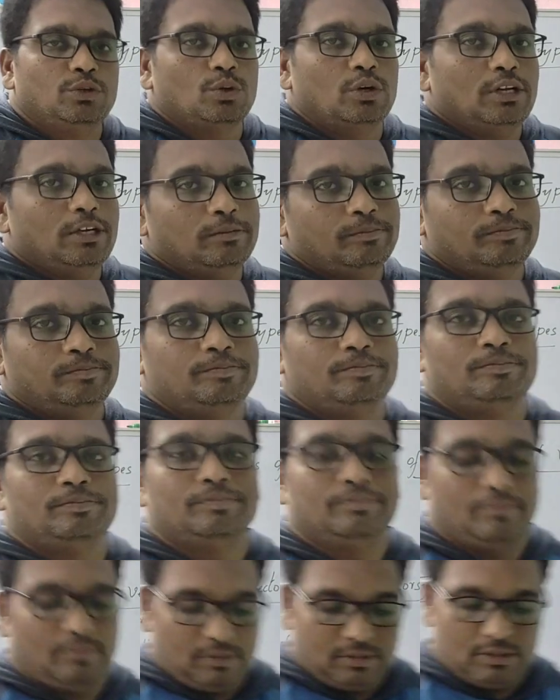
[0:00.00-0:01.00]
to all.
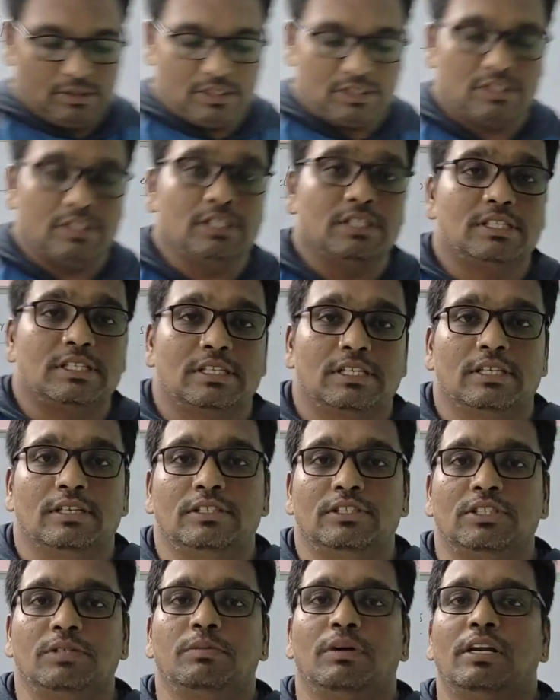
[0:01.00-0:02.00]
This is
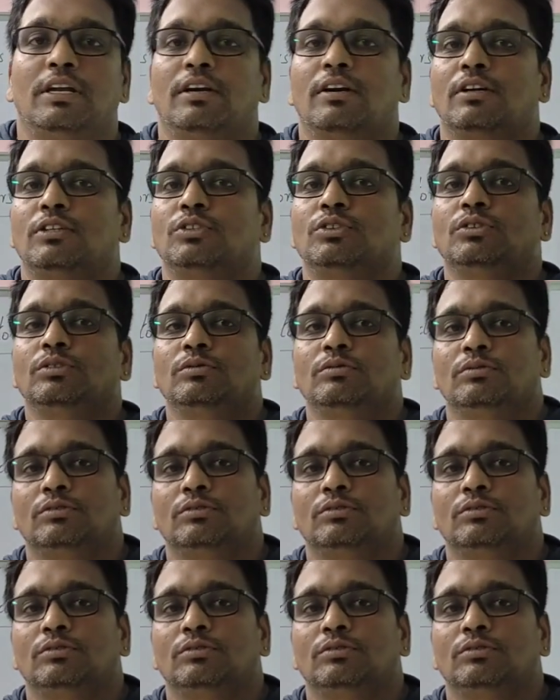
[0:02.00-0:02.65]
G. Mallikarjun.